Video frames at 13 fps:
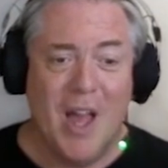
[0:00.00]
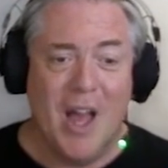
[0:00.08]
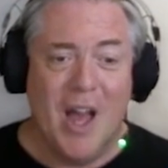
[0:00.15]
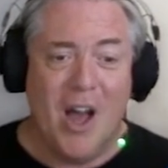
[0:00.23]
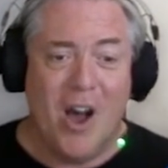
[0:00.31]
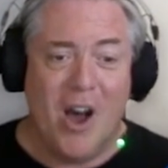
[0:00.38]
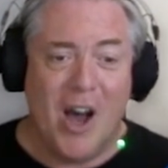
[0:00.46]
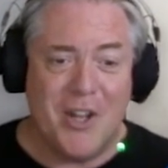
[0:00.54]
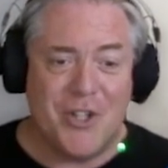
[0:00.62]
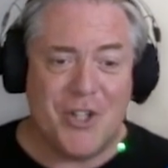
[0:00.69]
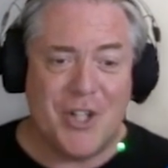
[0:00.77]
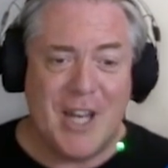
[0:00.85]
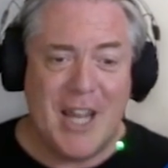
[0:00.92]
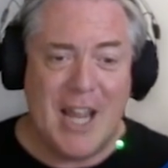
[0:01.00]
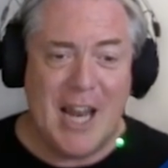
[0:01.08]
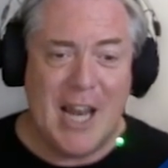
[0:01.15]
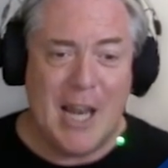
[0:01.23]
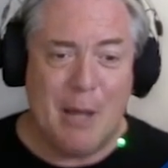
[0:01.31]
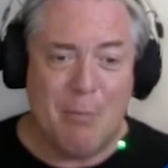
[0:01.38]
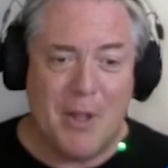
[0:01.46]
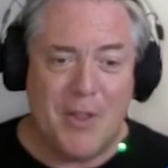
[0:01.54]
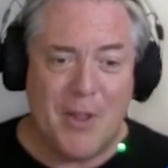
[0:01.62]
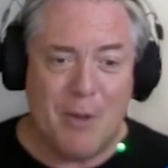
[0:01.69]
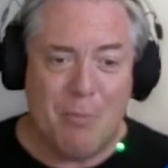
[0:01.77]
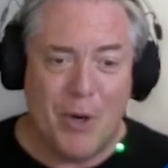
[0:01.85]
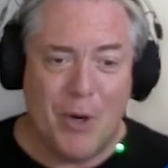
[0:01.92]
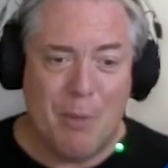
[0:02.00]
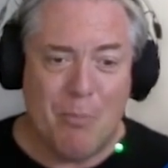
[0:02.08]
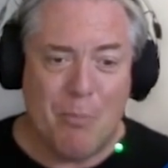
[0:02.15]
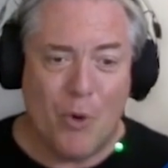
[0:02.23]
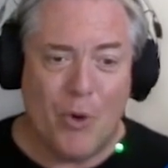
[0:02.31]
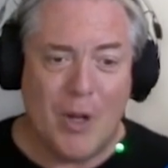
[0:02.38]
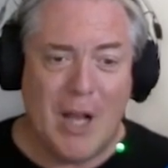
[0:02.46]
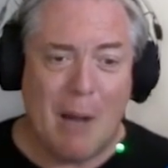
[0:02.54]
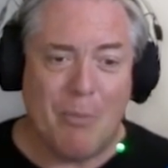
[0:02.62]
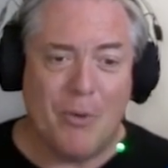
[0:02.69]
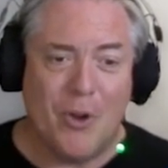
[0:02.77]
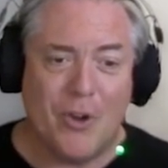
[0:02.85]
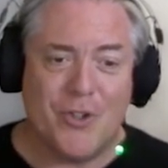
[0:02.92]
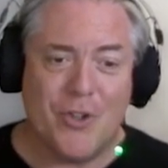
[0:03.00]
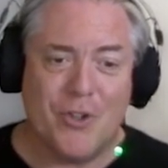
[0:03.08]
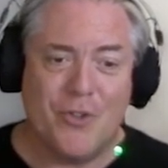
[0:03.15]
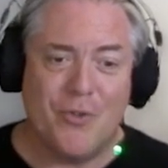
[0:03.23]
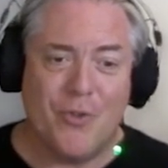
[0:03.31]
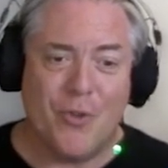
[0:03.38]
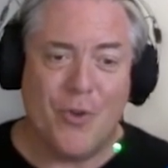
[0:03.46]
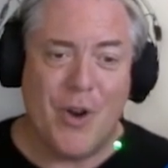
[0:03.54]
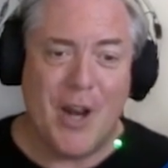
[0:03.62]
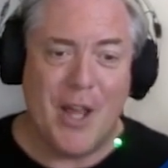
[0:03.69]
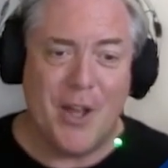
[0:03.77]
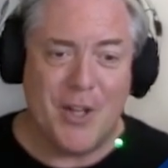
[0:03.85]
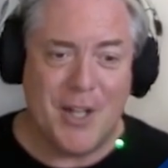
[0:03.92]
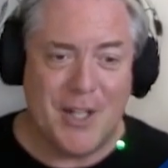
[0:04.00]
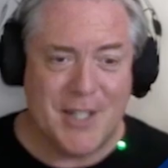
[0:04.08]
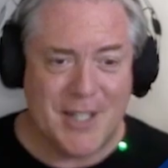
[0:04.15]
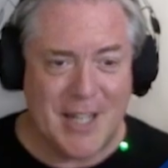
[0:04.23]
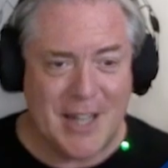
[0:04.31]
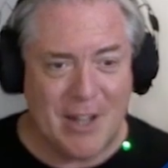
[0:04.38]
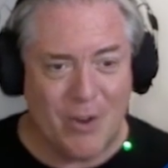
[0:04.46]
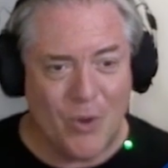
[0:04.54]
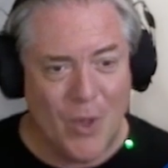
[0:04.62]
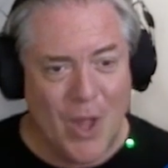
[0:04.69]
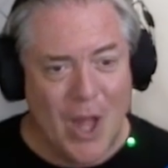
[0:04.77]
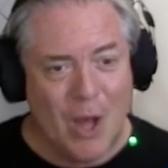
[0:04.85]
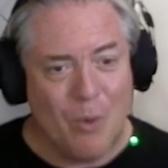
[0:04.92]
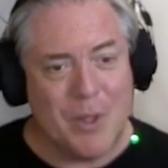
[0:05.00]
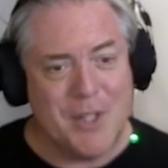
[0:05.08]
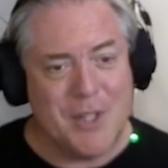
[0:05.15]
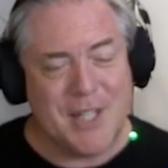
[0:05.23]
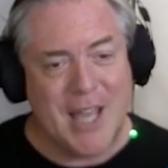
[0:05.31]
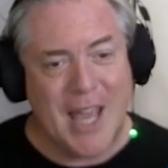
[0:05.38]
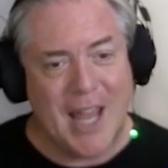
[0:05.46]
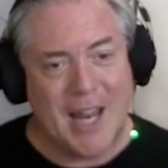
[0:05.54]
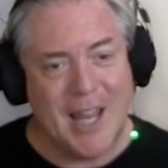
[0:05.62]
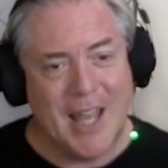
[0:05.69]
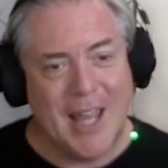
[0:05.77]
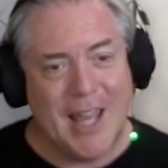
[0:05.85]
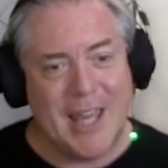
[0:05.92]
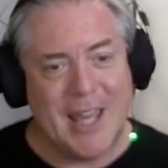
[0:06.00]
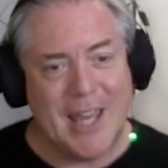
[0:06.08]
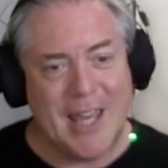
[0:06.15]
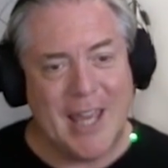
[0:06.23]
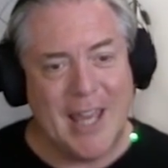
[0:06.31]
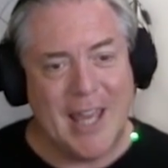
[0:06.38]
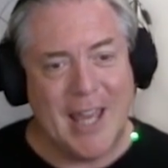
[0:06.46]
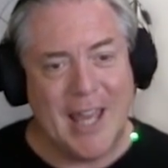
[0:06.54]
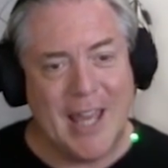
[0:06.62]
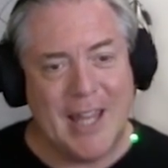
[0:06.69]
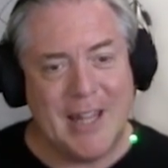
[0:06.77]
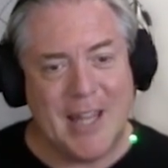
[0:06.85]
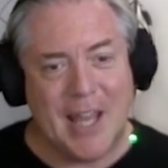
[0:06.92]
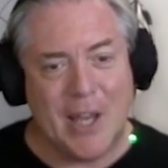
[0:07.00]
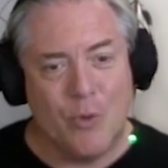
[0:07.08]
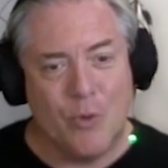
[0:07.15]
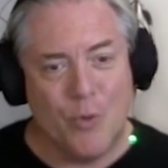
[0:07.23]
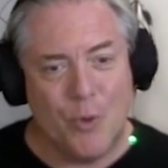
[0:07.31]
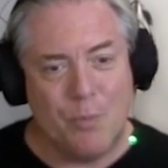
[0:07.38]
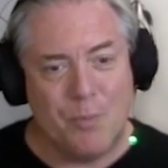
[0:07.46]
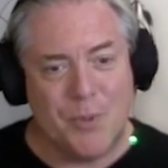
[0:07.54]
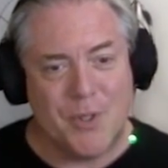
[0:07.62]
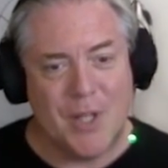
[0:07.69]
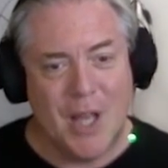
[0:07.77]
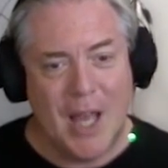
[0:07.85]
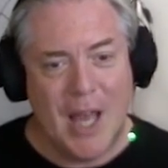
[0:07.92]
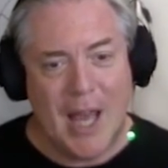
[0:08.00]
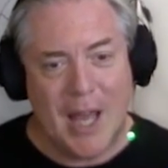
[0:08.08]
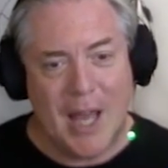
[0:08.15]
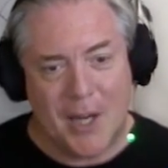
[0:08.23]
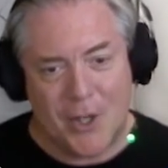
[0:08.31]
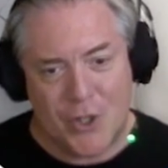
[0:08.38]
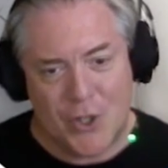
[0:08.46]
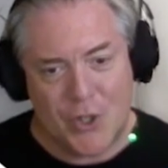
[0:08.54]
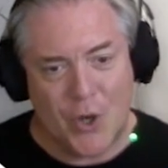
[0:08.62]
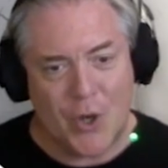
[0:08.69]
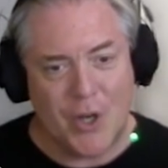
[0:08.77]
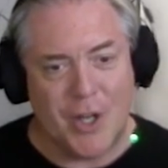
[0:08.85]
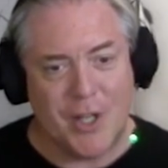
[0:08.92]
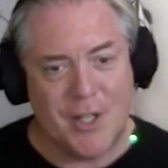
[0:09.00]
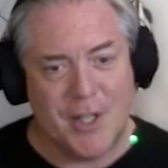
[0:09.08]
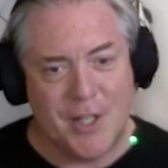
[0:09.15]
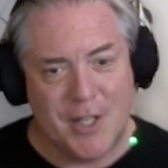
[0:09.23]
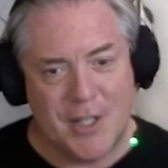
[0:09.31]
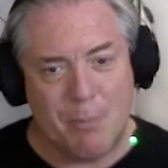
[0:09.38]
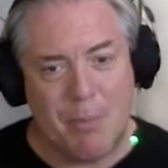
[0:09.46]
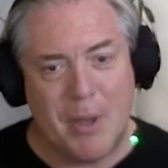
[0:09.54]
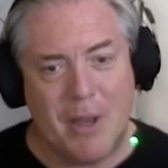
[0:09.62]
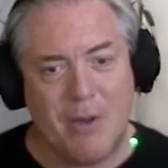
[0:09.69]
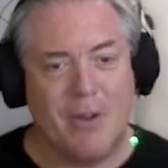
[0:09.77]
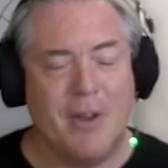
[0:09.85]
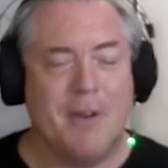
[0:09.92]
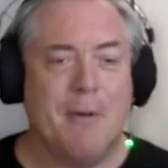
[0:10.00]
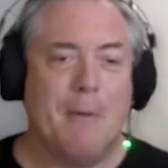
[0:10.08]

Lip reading: Hydrogen, helium, lithium, beryllium, boron, carbon, nitrogen, fluorine, neon. You can see they're all, once again, here in their groups, and each circuit is a period.